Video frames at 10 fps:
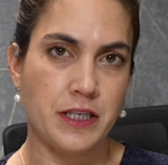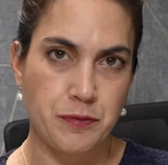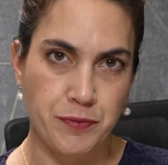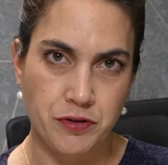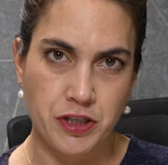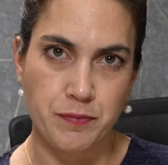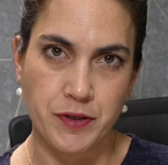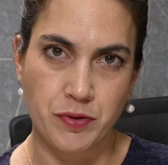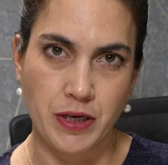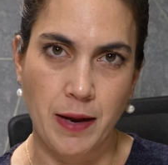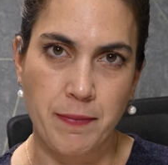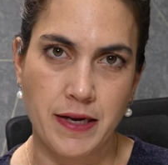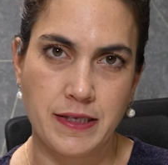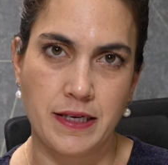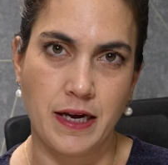disputed between
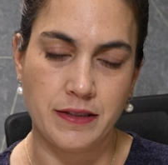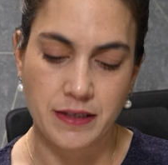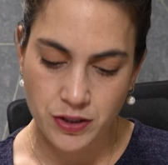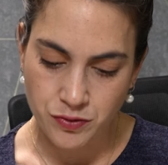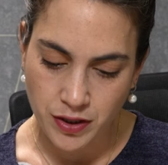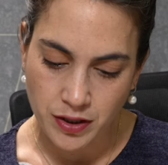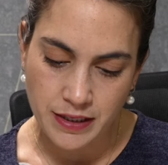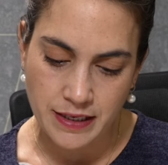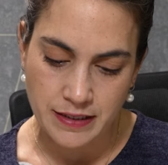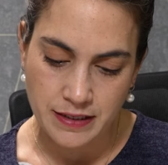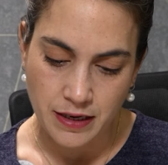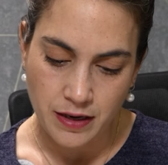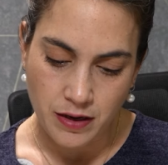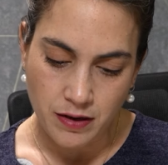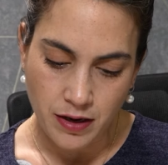Hamas and Israel is
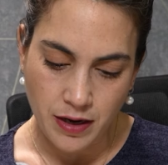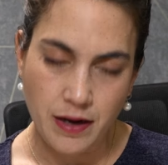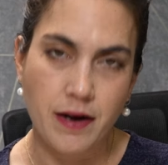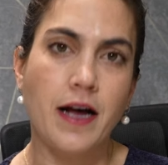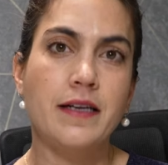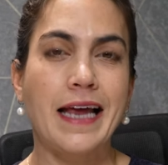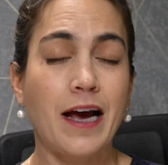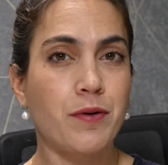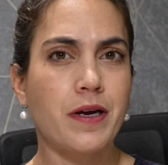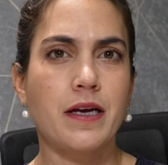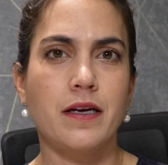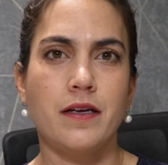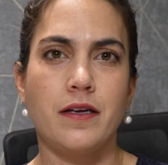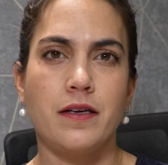allowing